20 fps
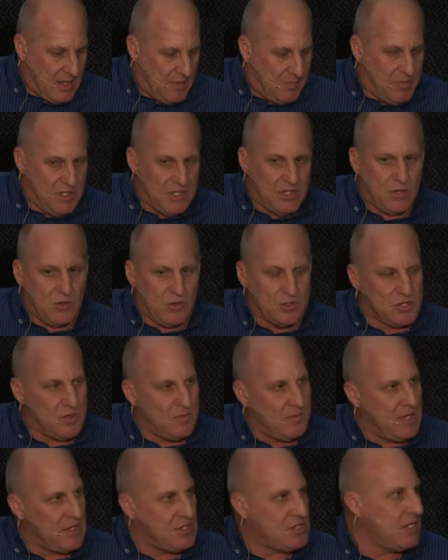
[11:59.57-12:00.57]
Peter also
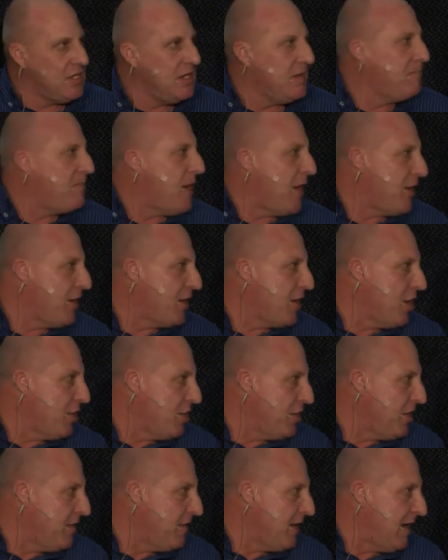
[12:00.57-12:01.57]
mentioned the powder
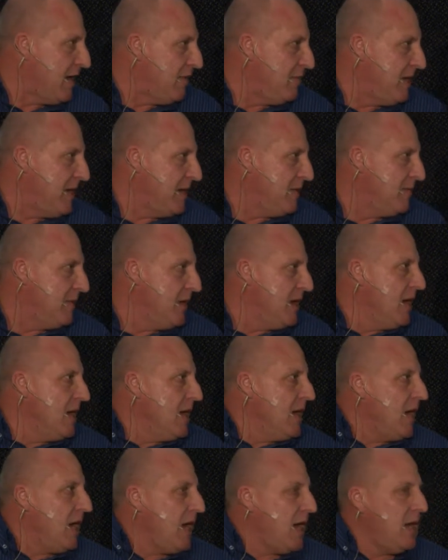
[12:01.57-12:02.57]
coating of aluminium.
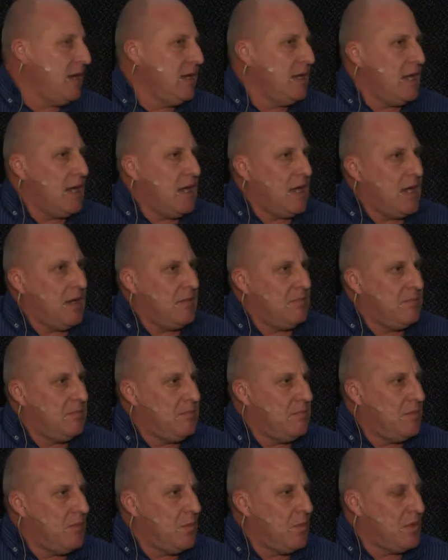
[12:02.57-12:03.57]
And
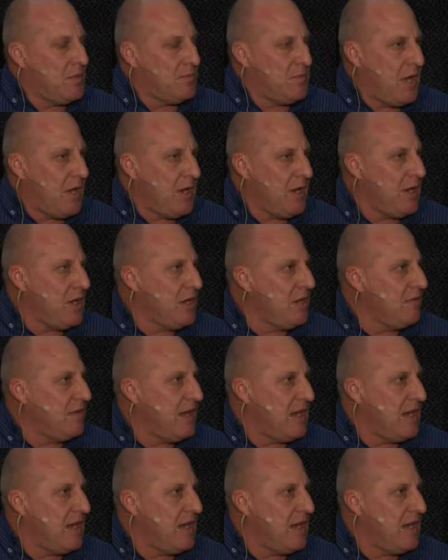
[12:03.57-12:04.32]
with powder coating of